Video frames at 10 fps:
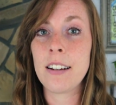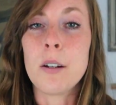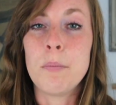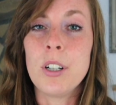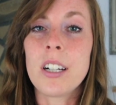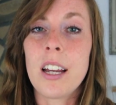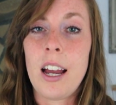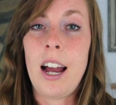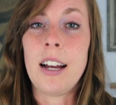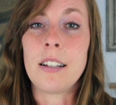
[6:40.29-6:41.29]
The book
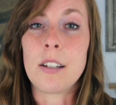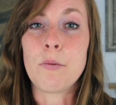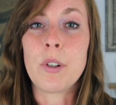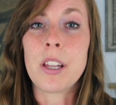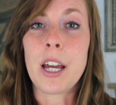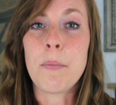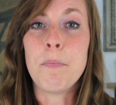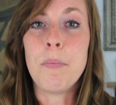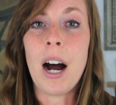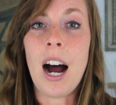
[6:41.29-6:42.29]
ends with a
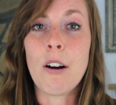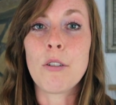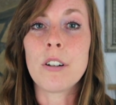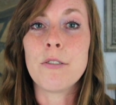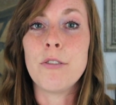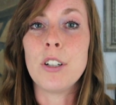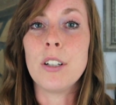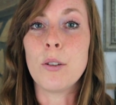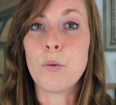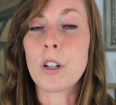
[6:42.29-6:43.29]

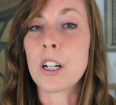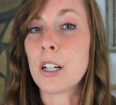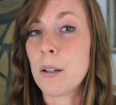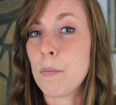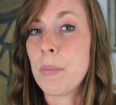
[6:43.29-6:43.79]
powerful word